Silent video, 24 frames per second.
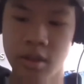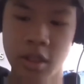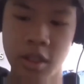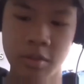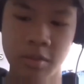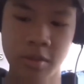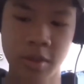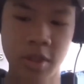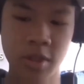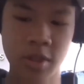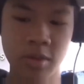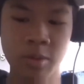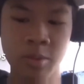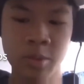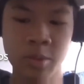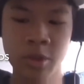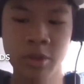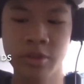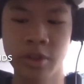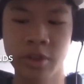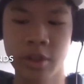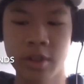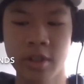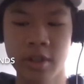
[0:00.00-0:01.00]
So we'll
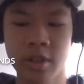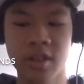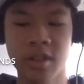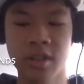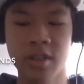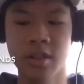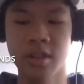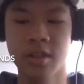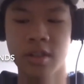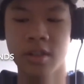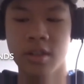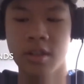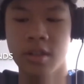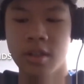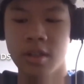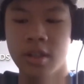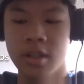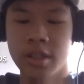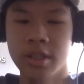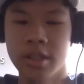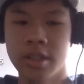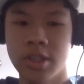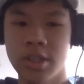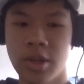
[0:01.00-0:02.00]
move on.
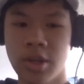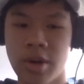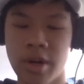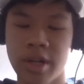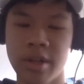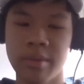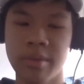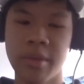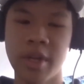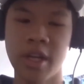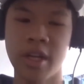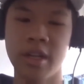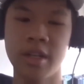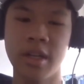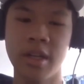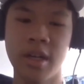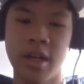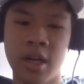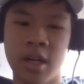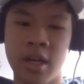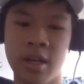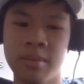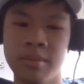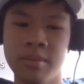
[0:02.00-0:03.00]
Do you recommend
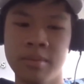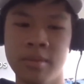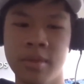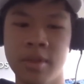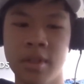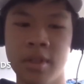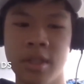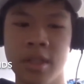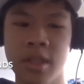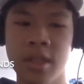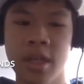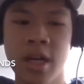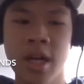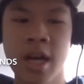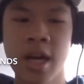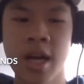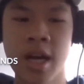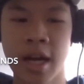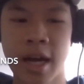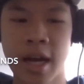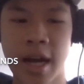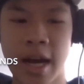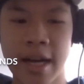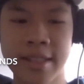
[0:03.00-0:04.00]

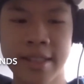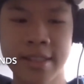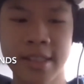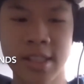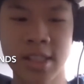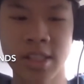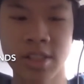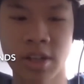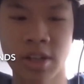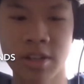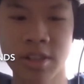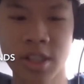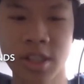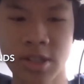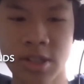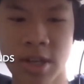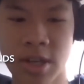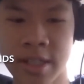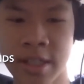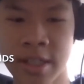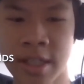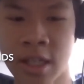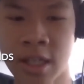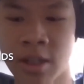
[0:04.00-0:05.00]
any songs
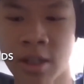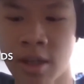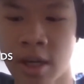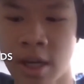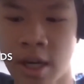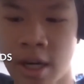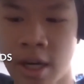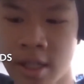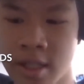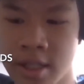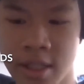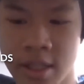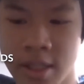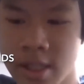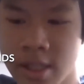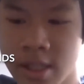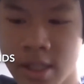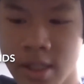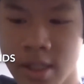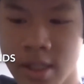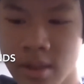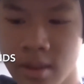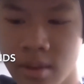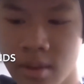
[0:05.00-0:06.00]
right now,
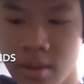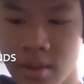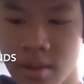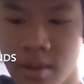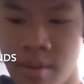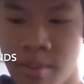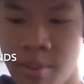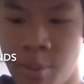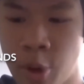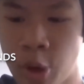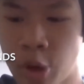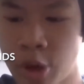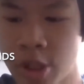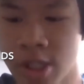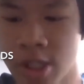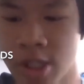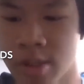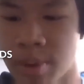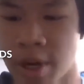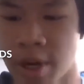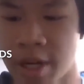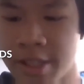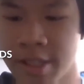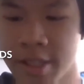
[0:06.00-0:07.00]
artists, books,
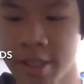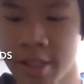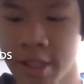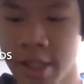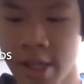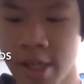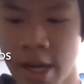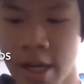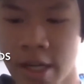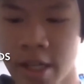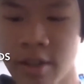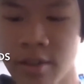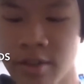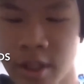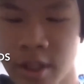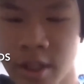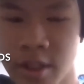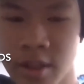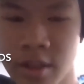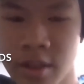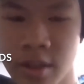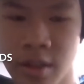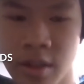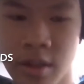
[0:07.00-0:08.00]
basically
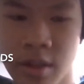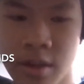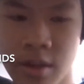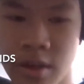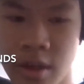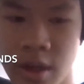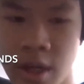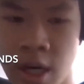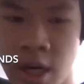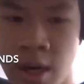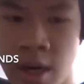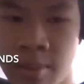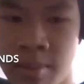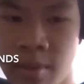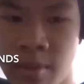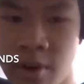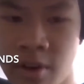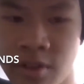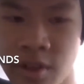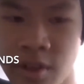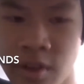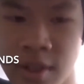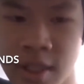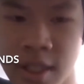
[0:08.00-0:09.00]
anything
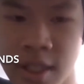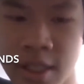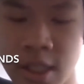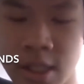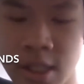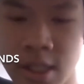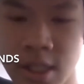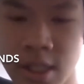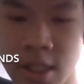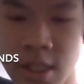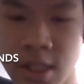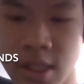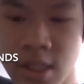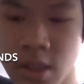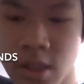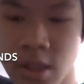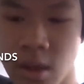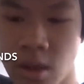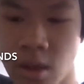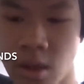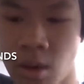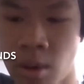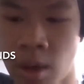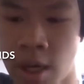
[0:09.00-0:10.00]
for the listeners
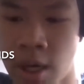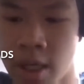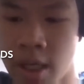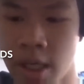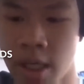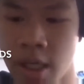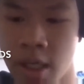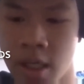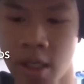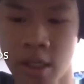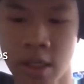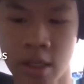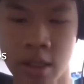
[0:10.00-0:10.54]
right now?